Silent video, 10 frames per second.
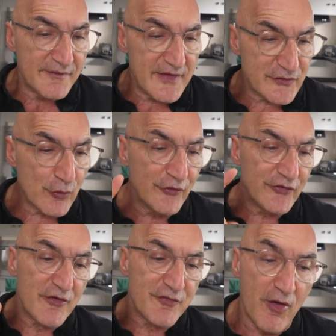There's
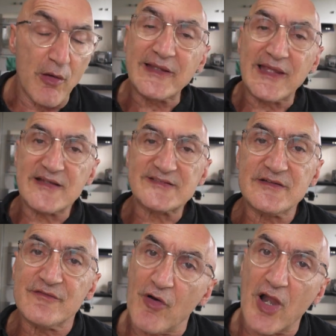also folic
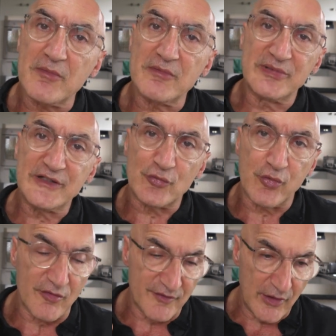acid, vitamin
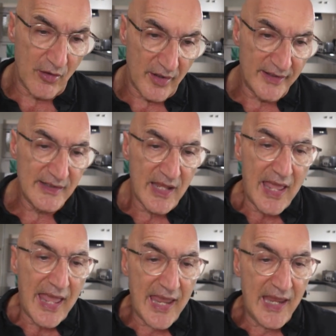B12 and iron,
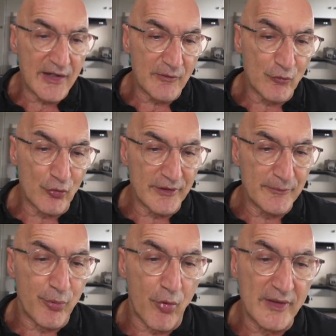and more
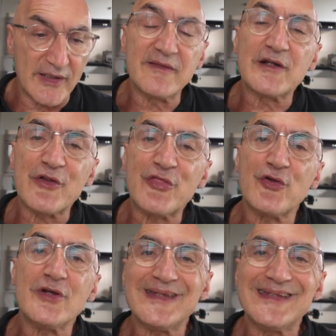importantly, there are
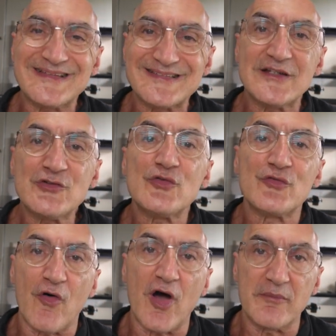13 essential
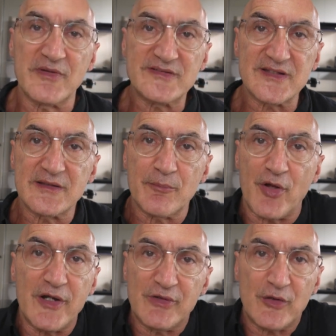vitamins that the
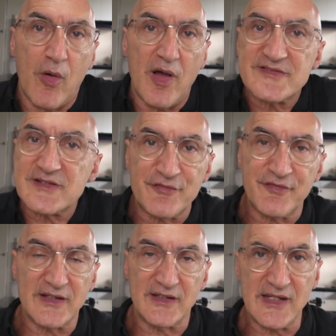body requires that are
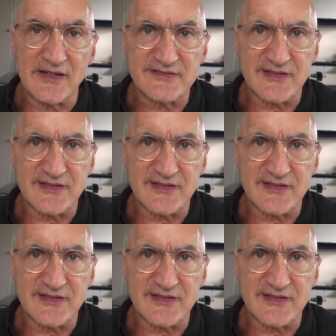found in eggs.